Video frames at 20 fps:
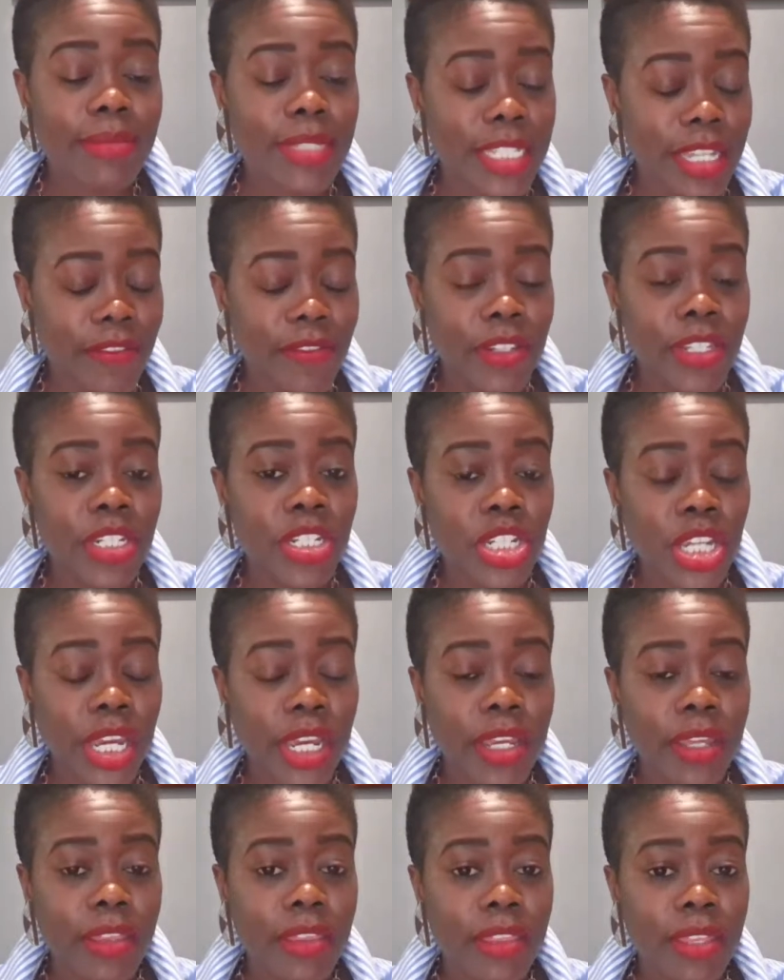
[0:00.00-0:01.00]
Definitely
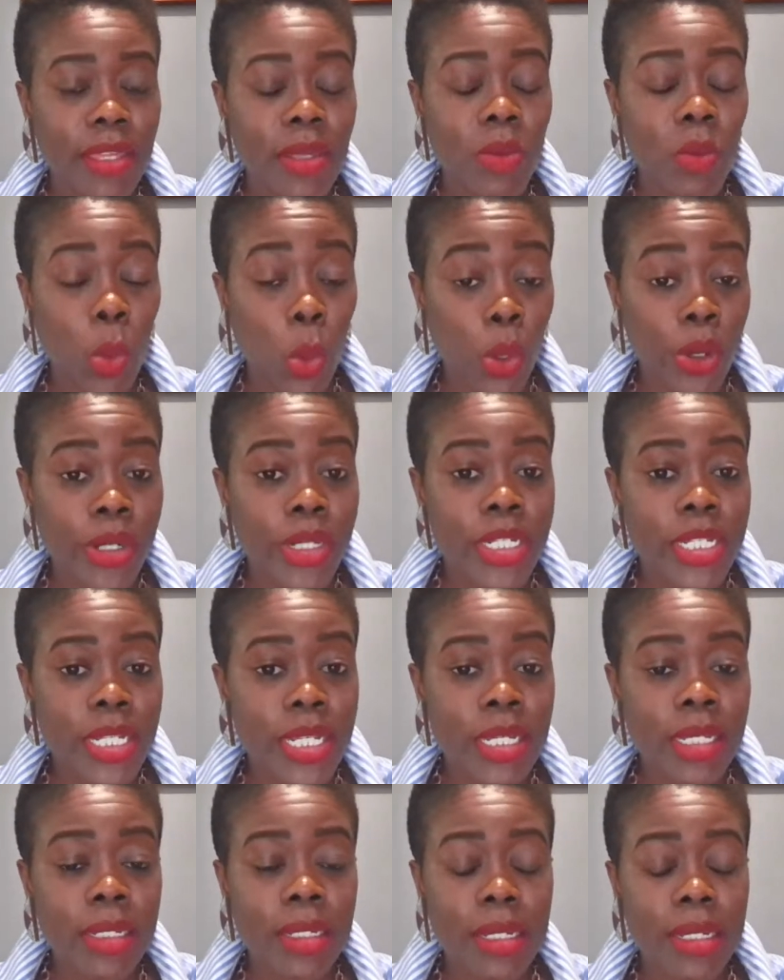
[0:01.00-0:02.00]
check the
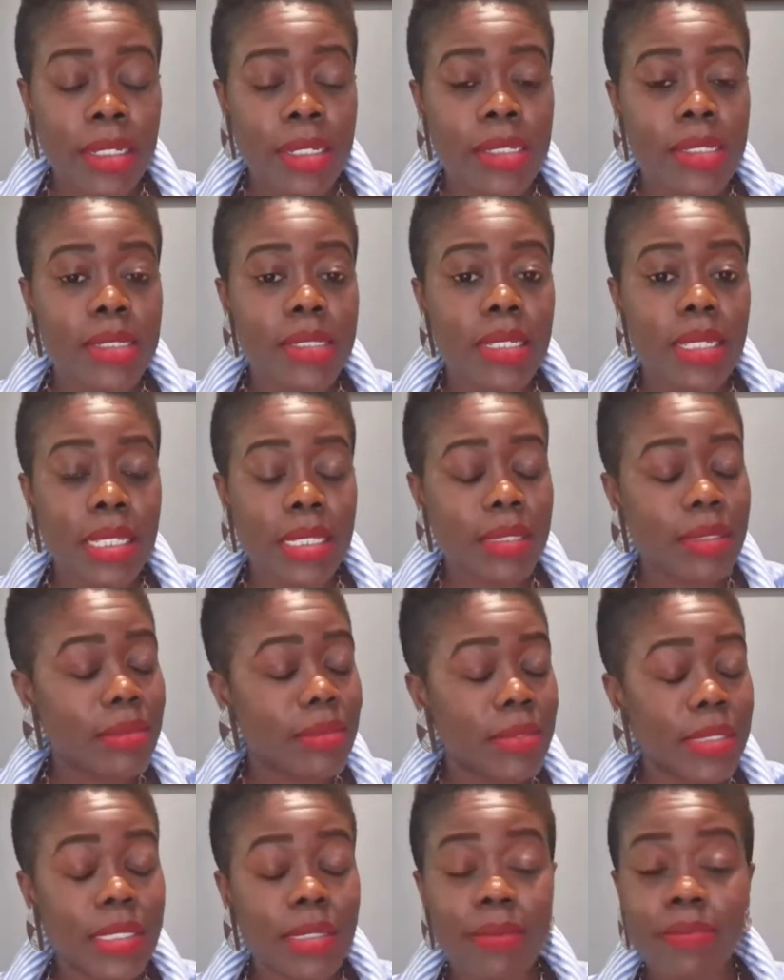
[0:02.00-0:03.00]
warranty because
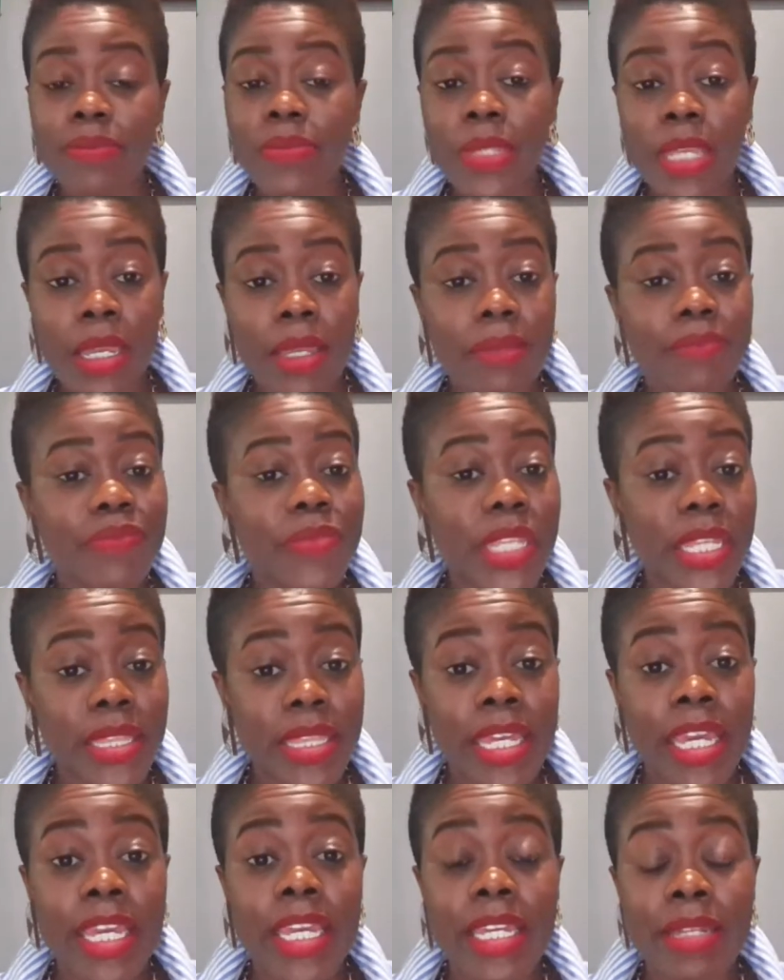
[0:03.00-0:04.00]

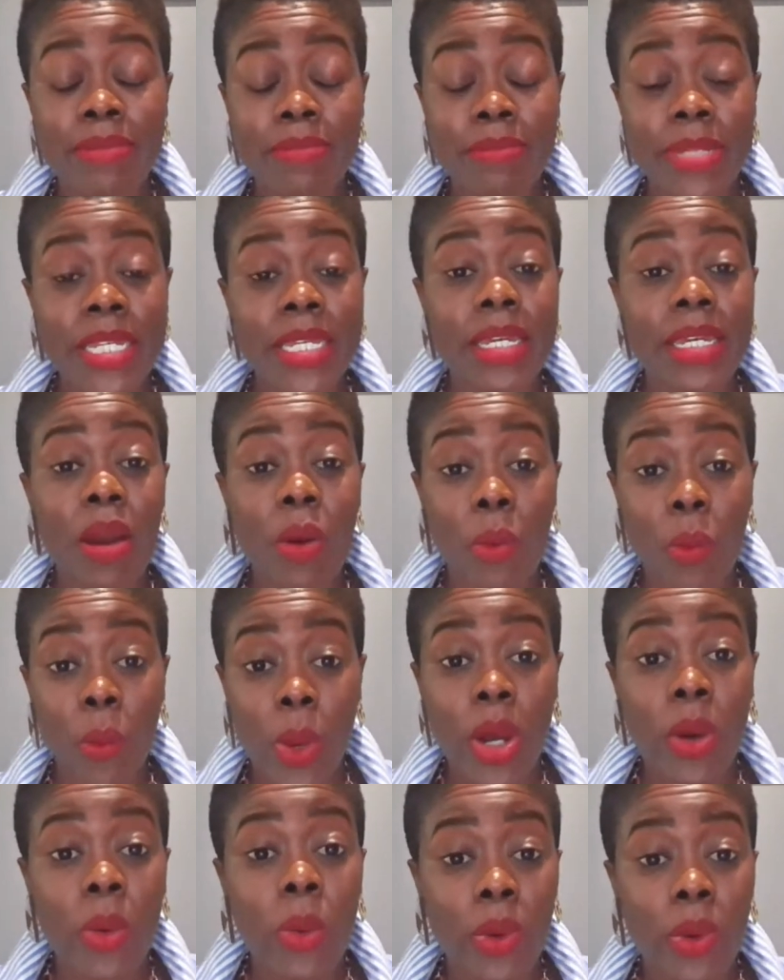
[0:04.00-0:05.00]
they can be a
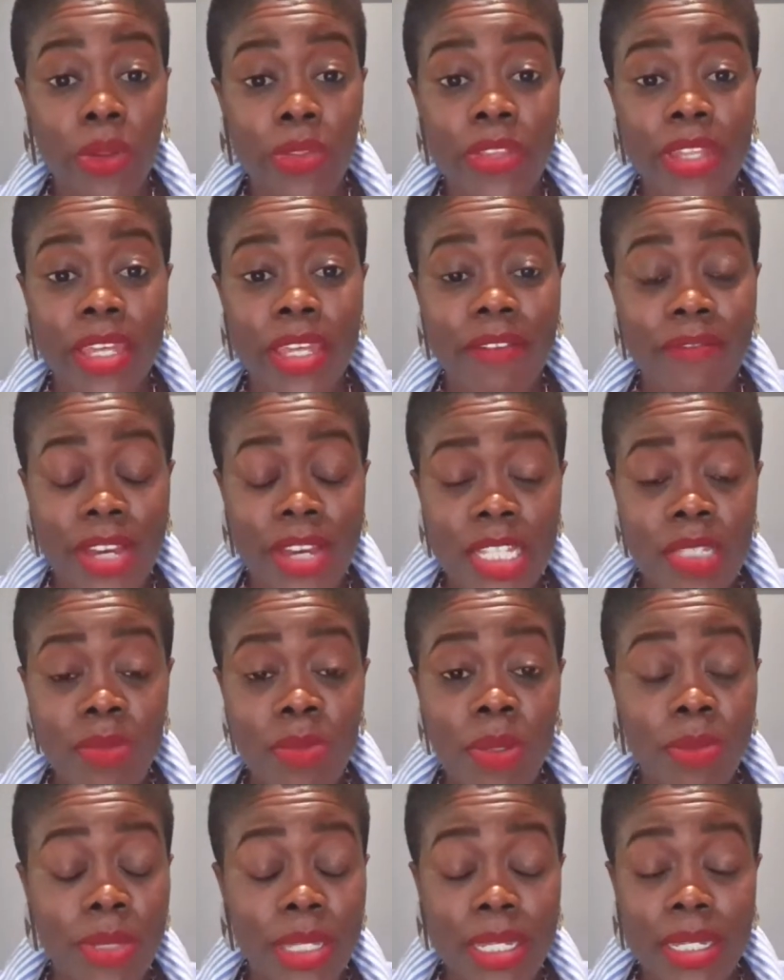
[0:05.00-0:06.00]
well-worthy
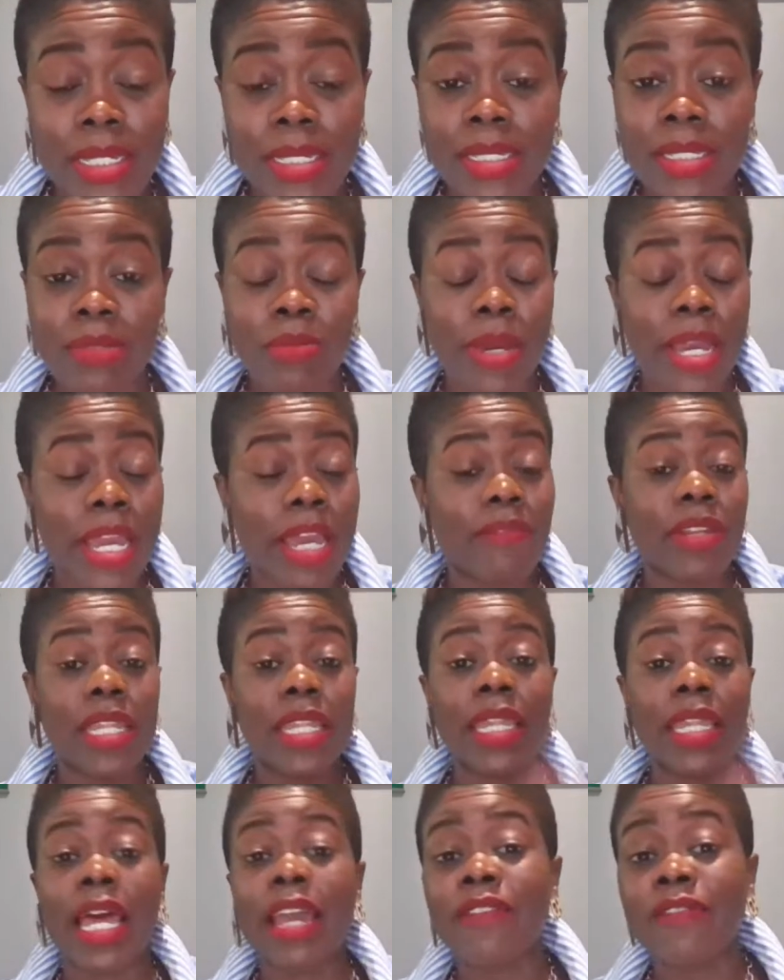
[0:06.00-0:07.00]
investment because you might have a
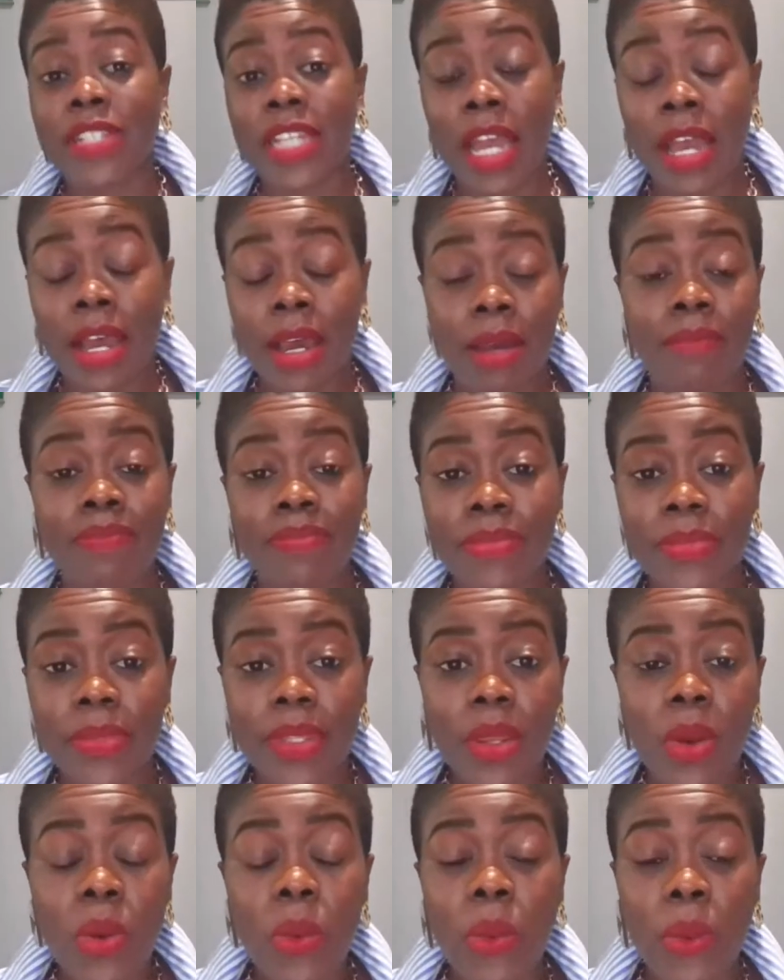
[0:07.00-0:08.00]
lifetime
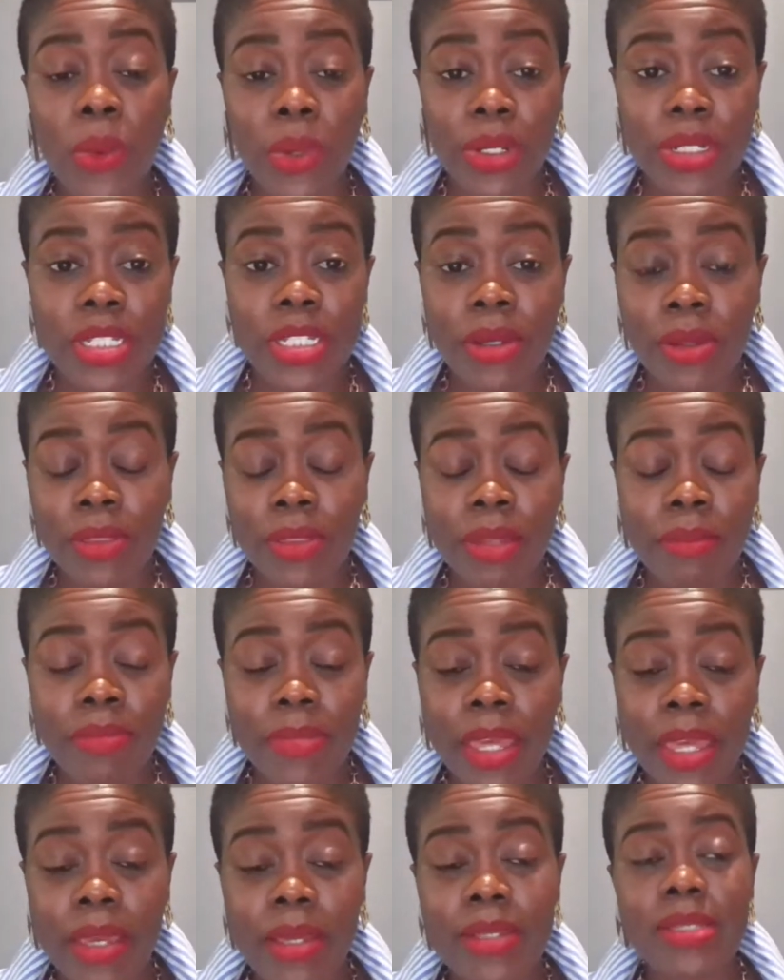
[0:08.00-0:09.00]
warranty on them
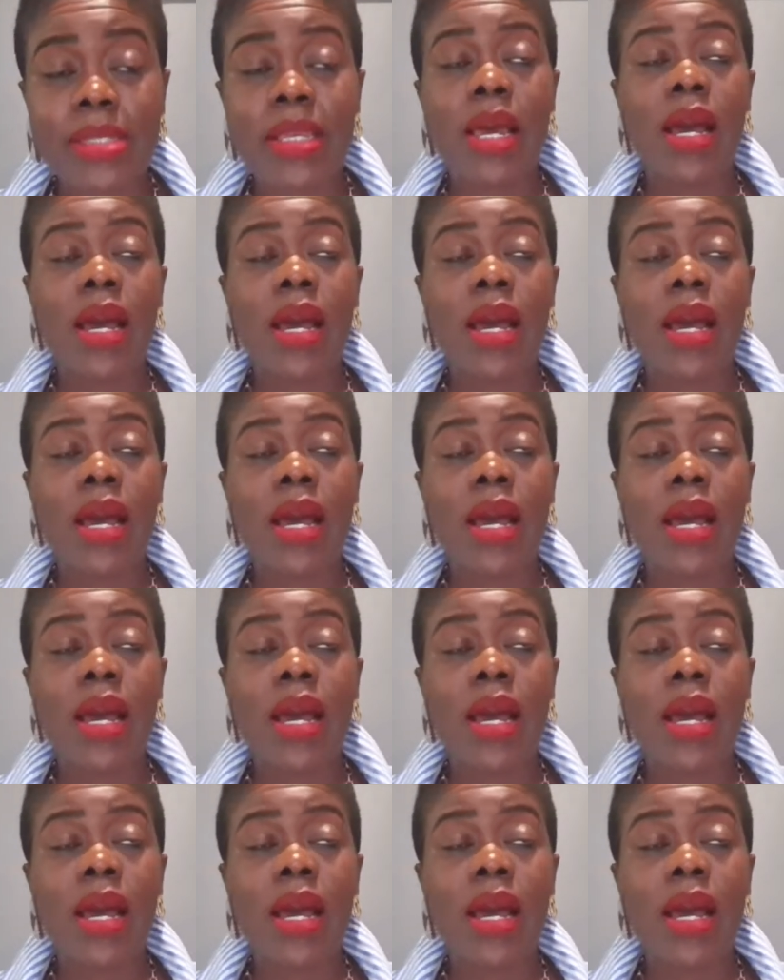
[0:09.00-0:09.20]
things.